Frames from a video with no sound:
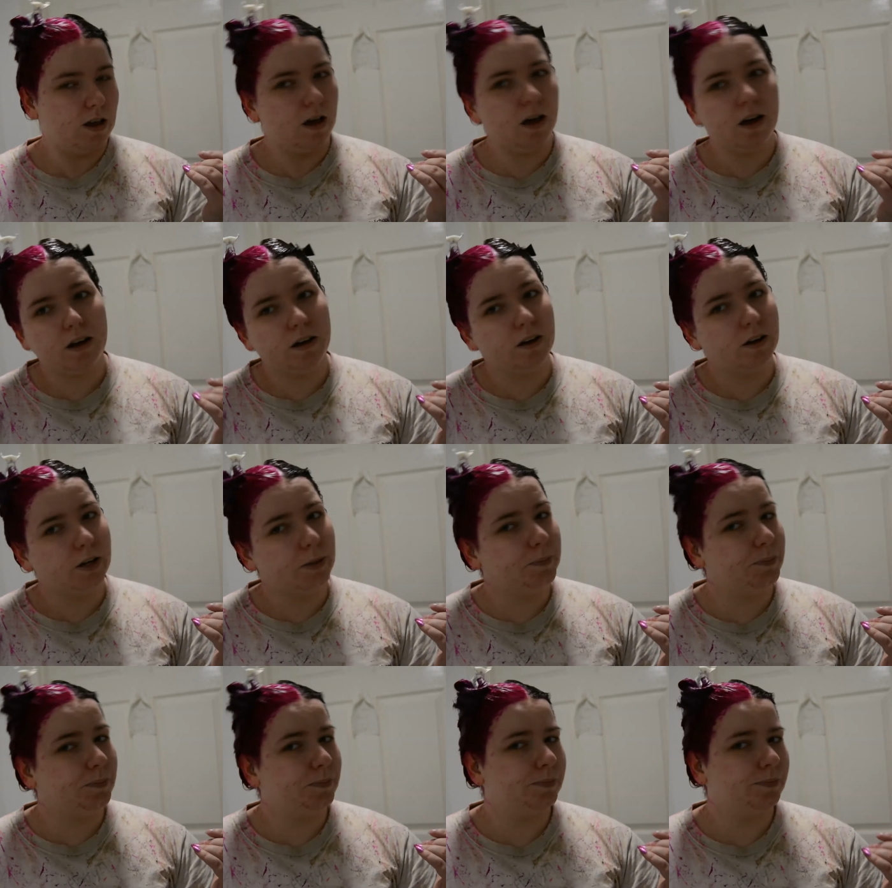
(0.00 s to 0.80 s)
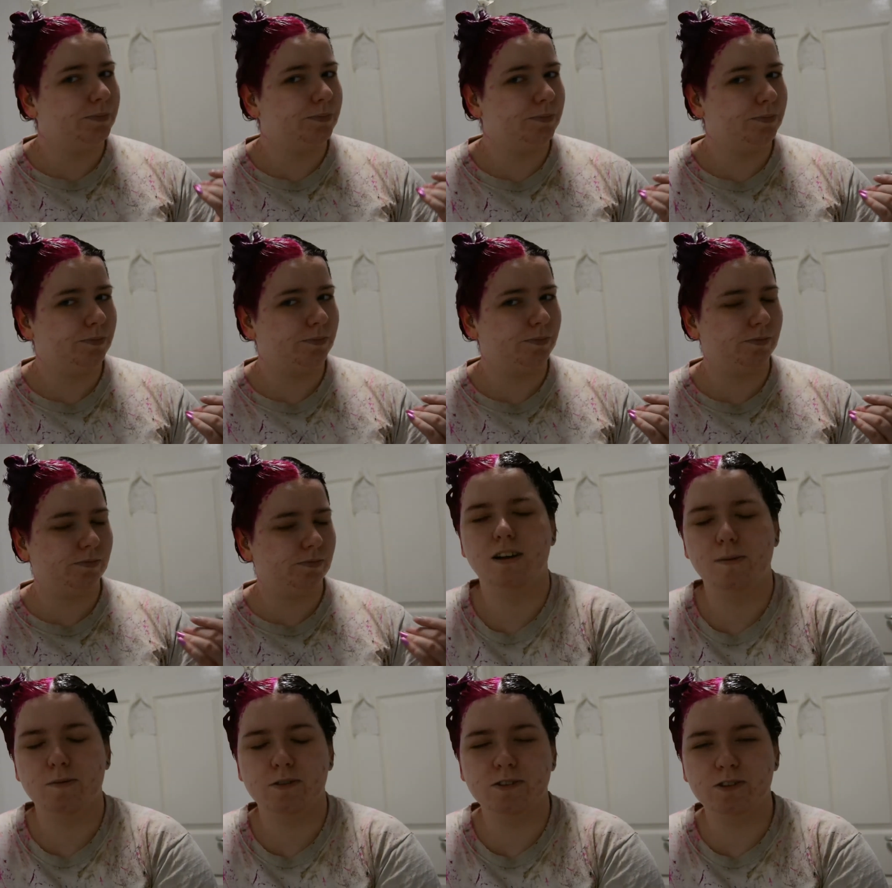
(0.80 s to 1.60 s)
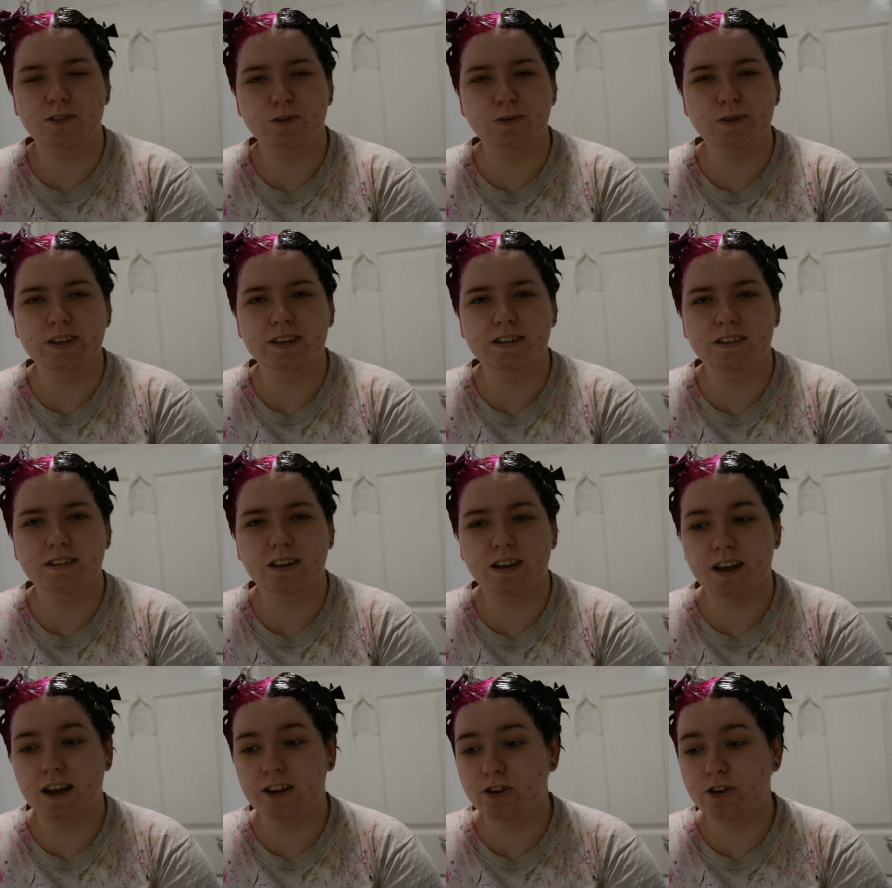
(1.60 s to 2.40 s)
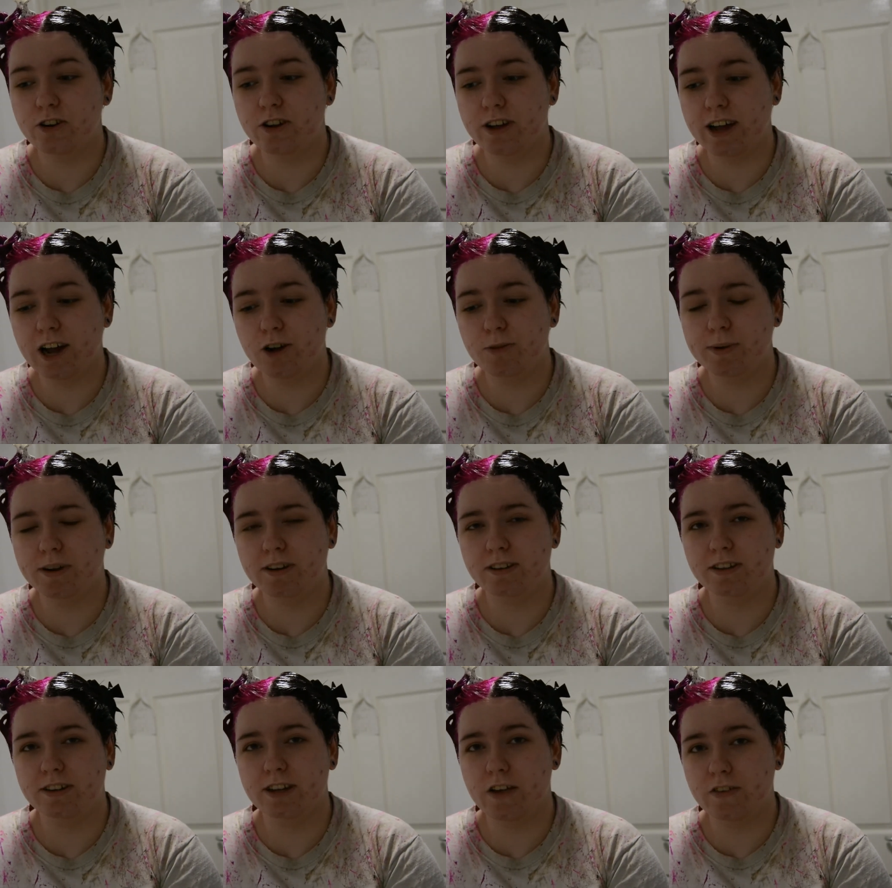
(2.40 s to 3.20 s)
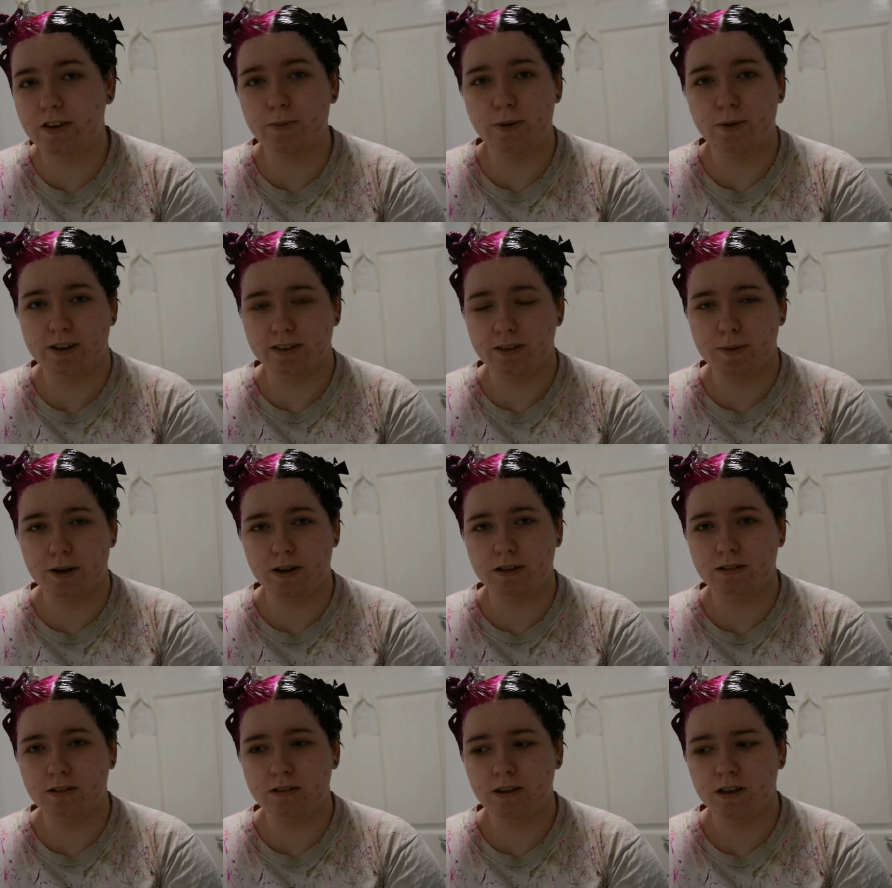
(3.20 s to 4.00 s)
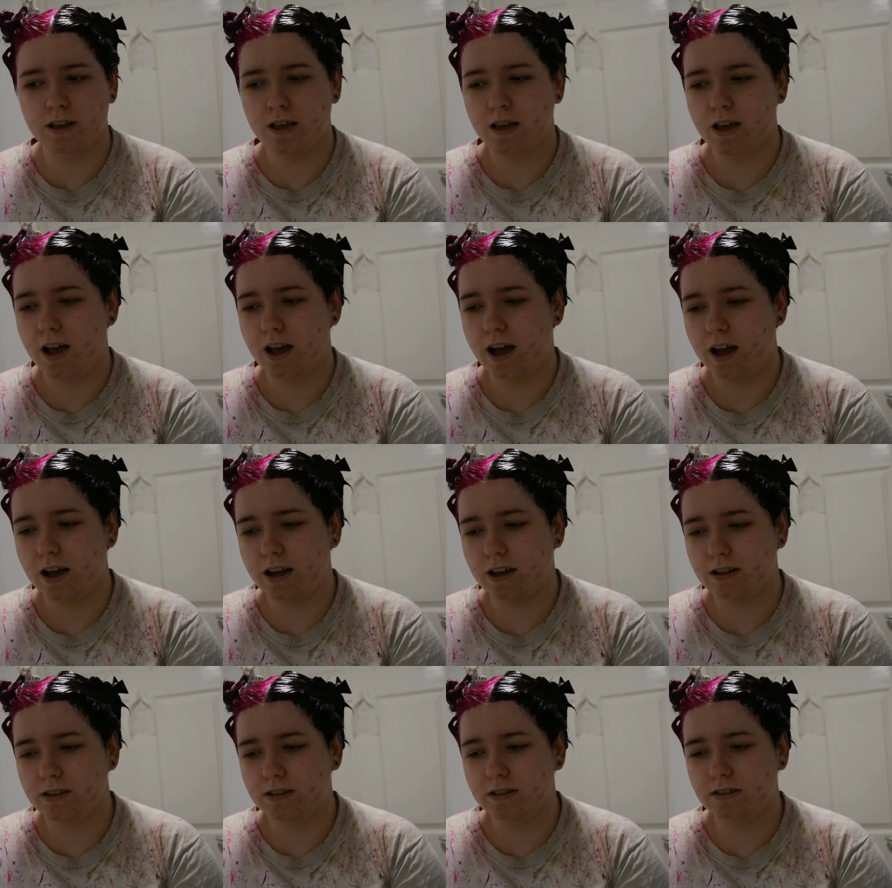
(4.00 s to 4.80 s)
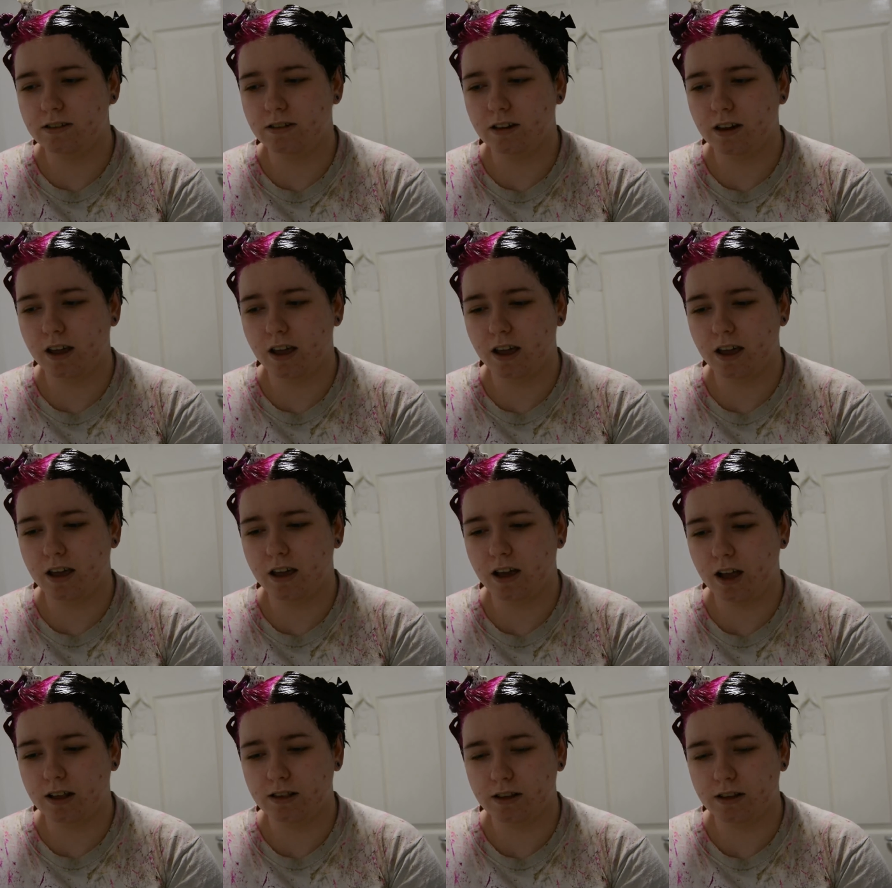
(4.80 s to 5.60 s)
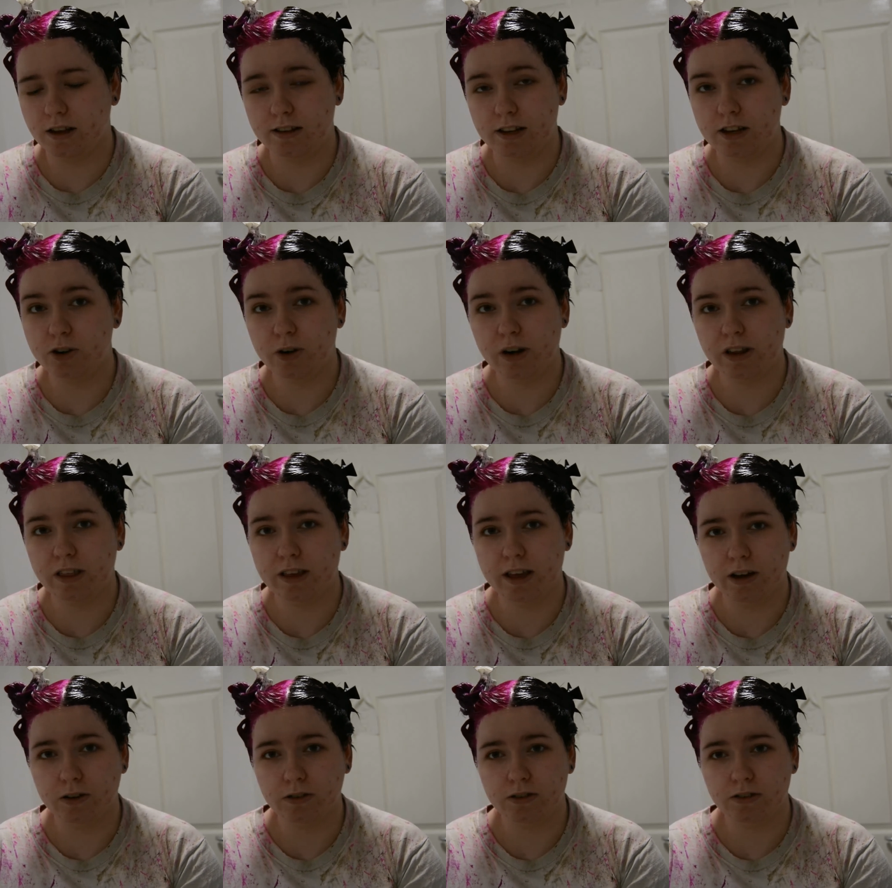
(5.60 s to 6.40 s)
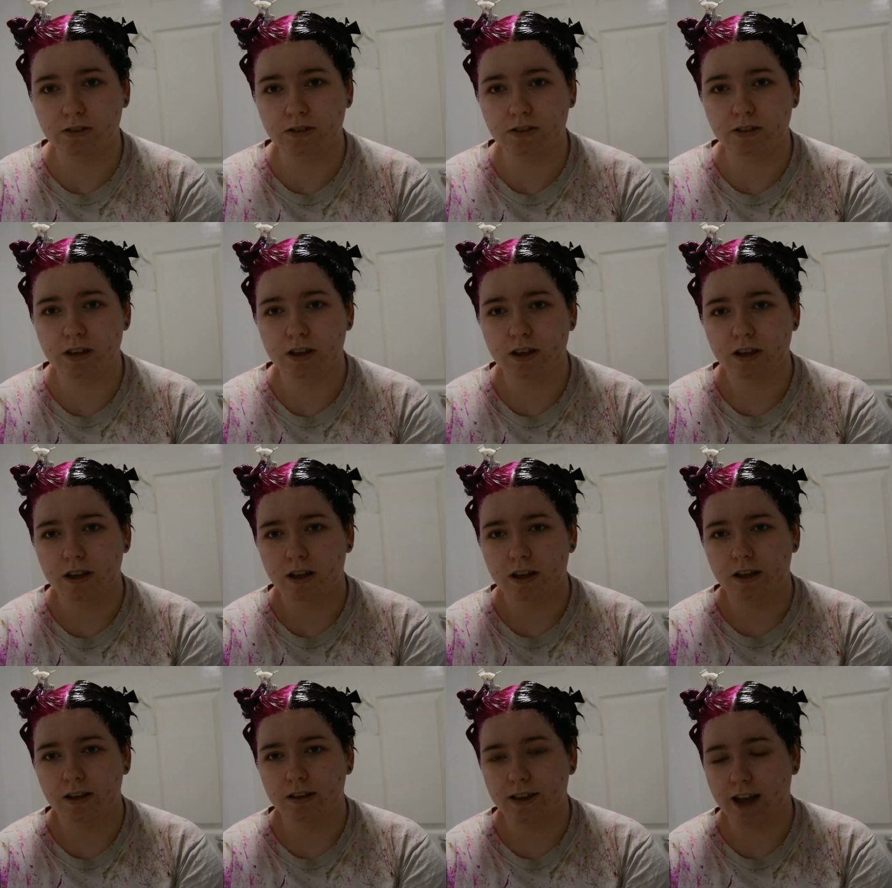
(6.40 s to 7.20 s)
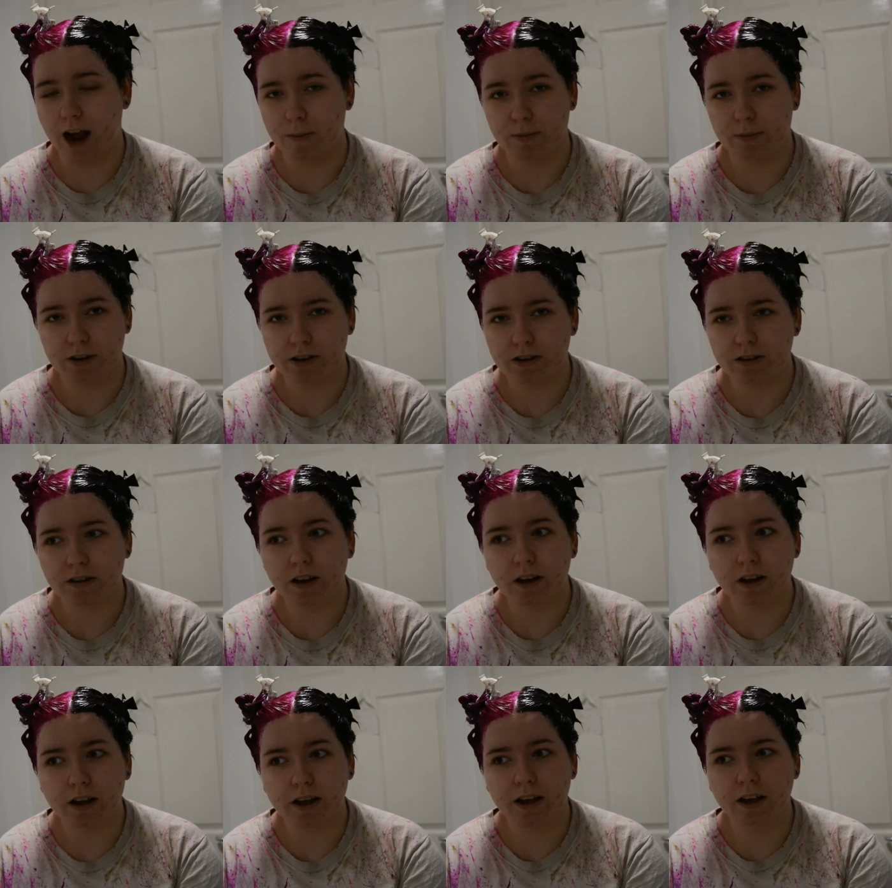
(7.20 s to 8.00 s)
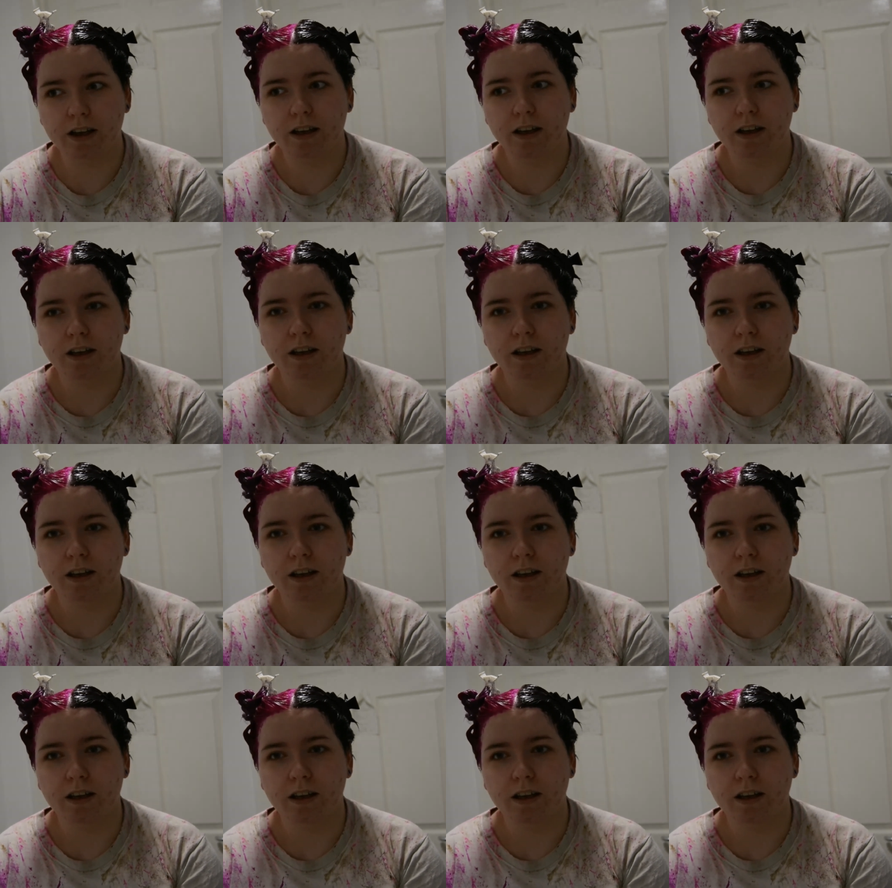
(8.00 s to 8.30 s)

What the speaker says: I'm just annoyed. I don't know how, because I definitely pressed the button and I didn't do anything else. The camera didn't die,